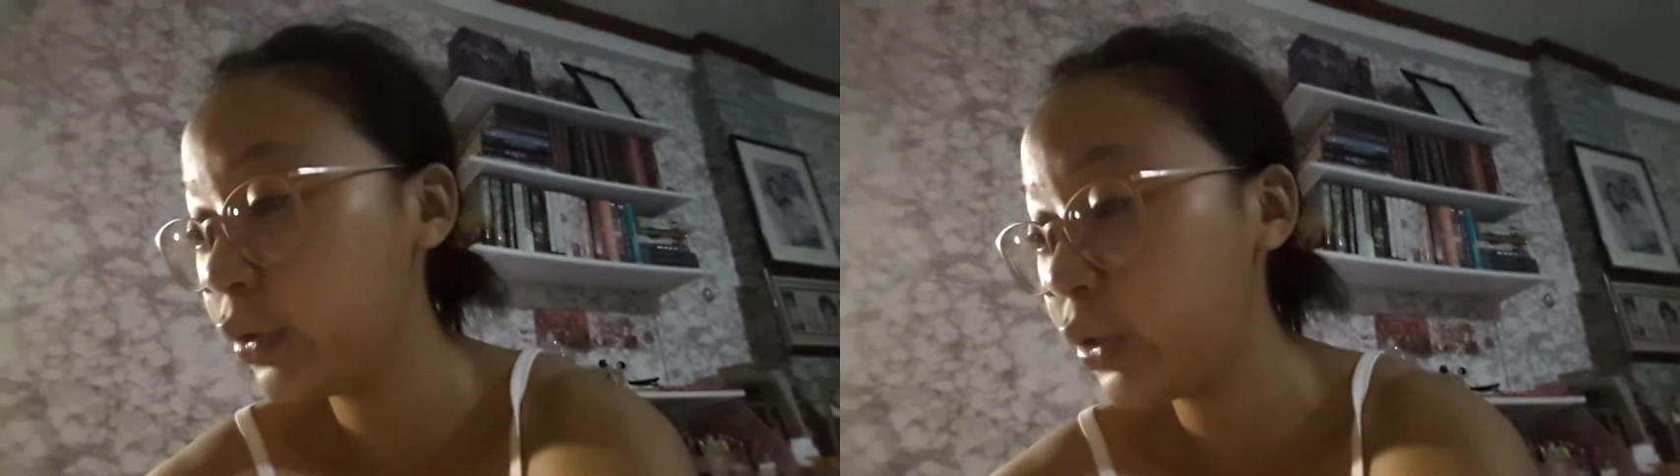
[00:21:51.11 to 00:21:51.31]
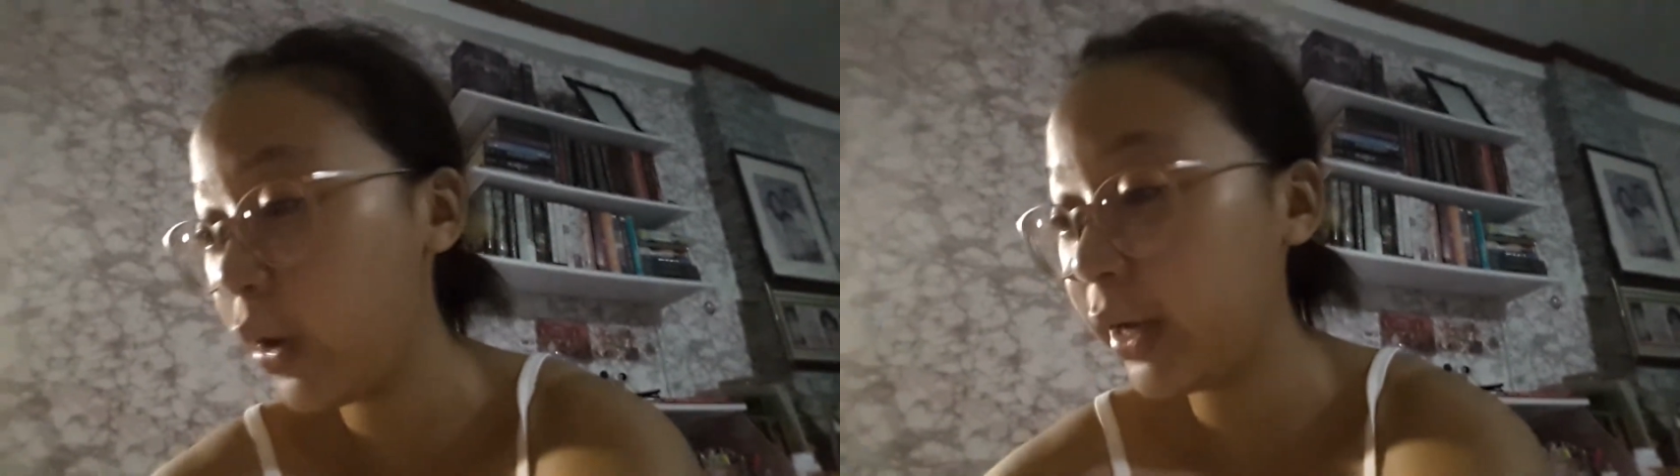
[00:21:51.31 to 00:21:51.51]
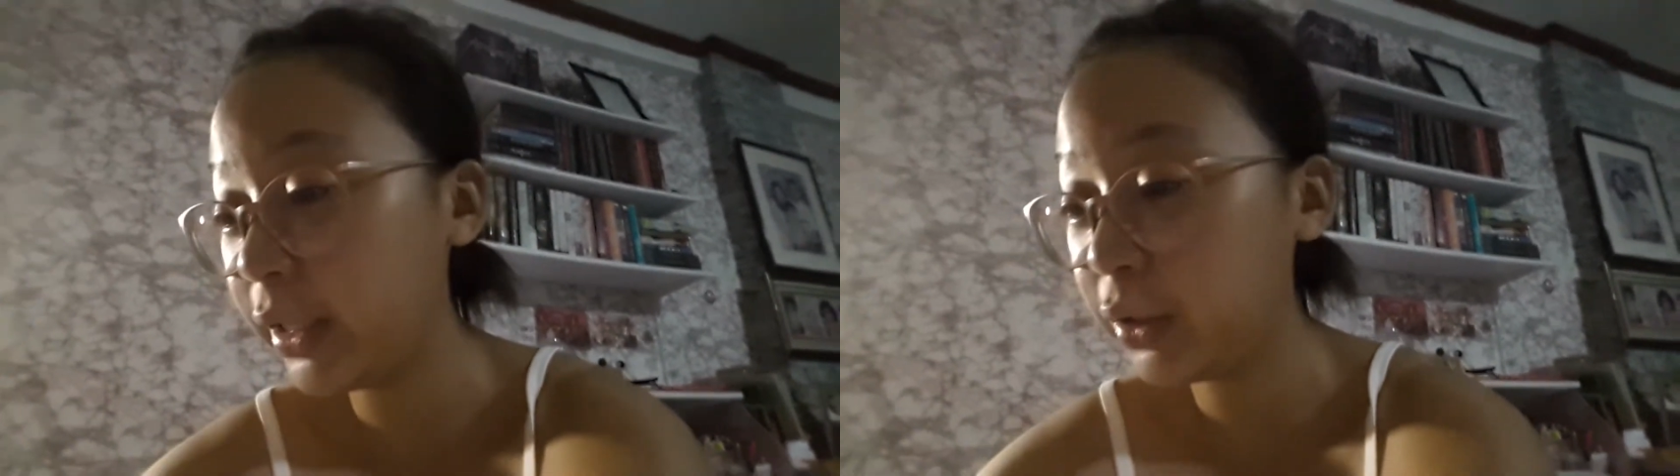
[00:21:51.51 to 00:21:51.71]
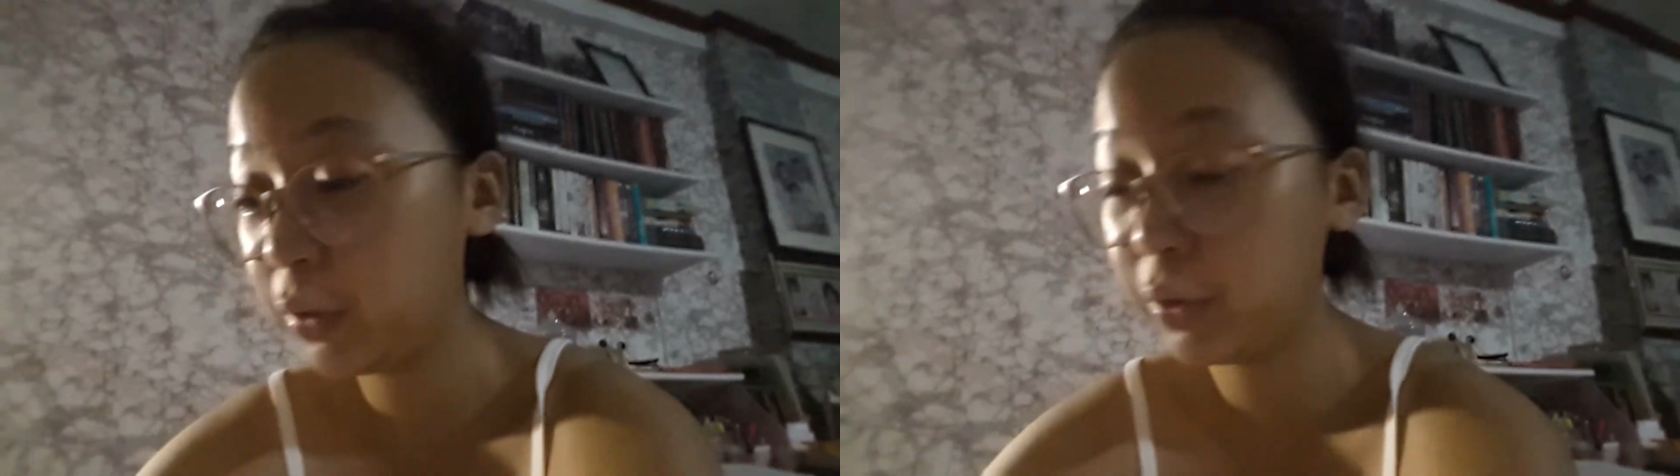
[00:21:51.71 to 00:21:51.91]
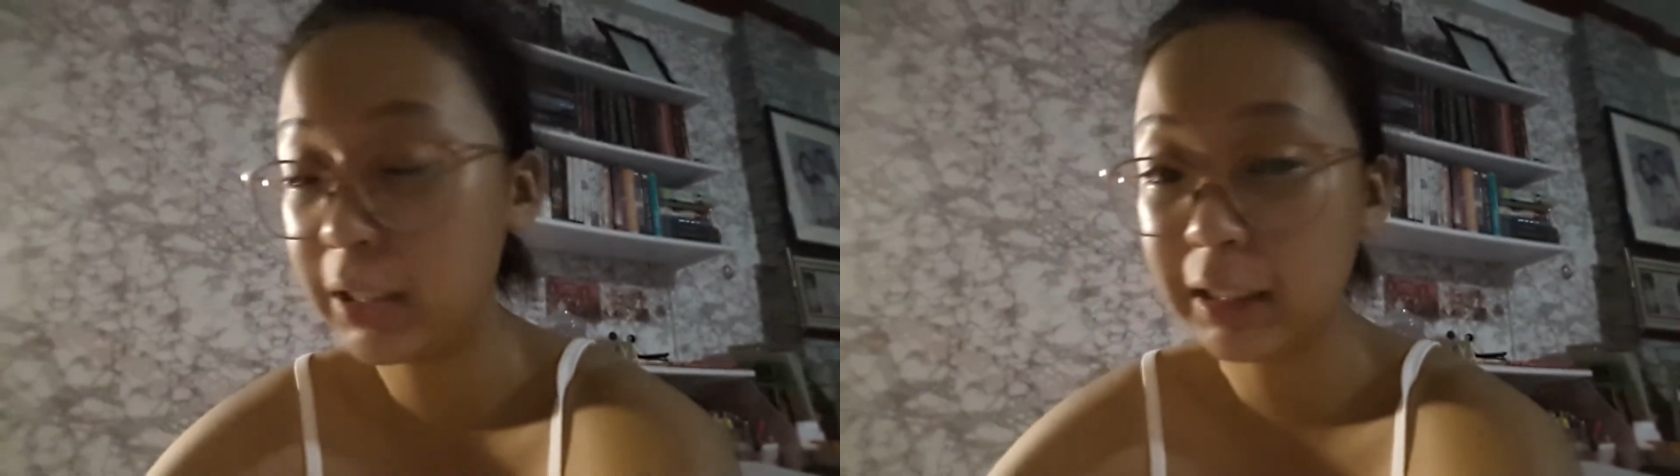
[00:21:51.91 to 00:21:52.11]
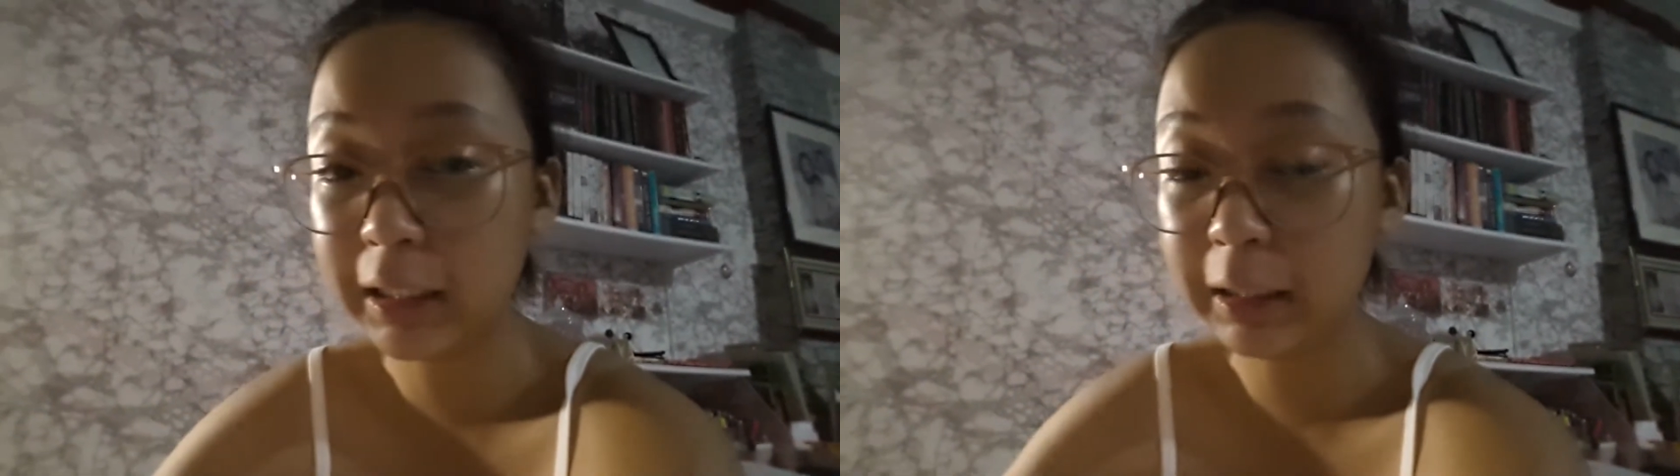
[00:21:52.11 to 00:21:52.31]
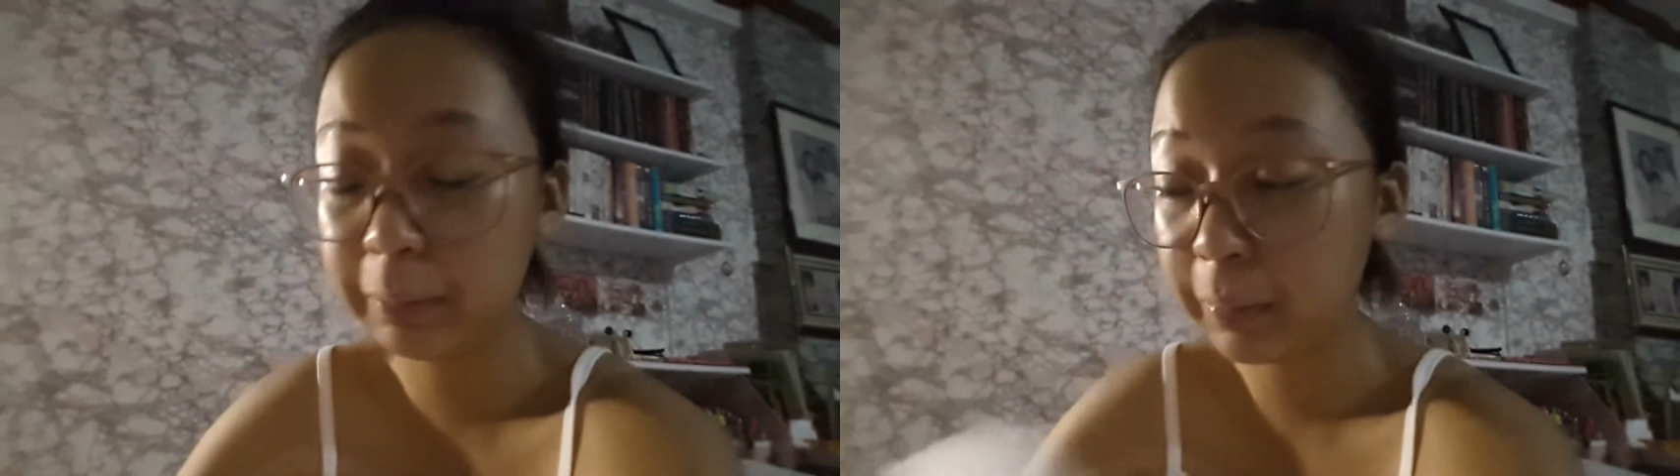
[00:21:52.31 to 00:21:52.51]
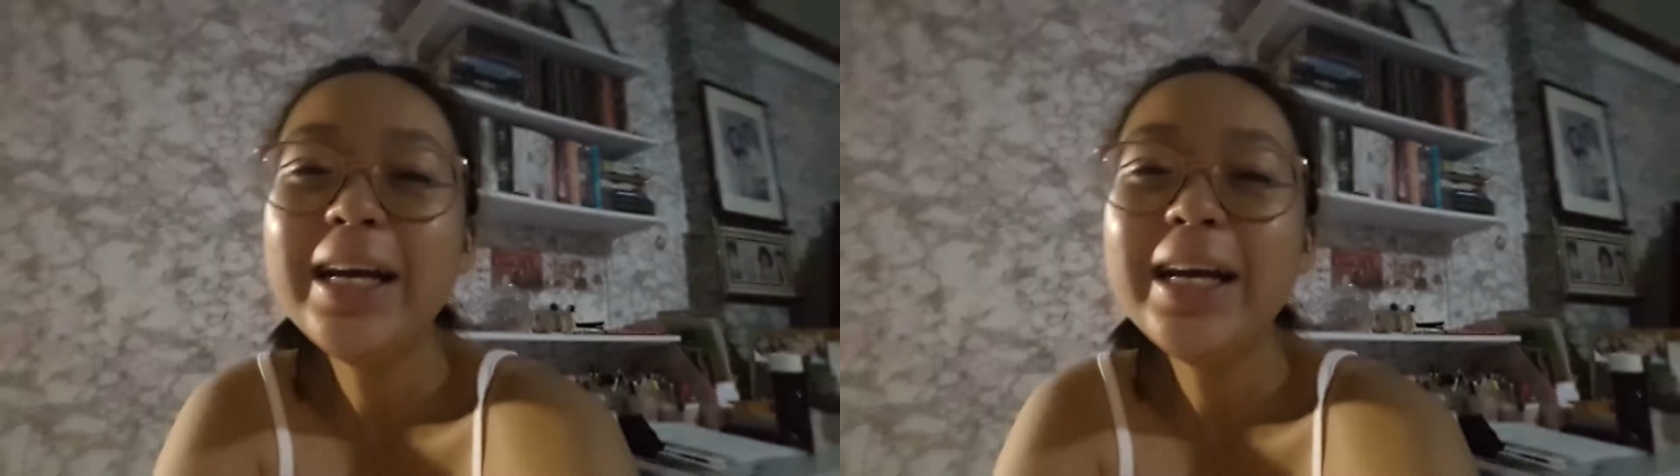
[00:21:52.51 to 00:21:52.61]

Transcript: so I need to sleep.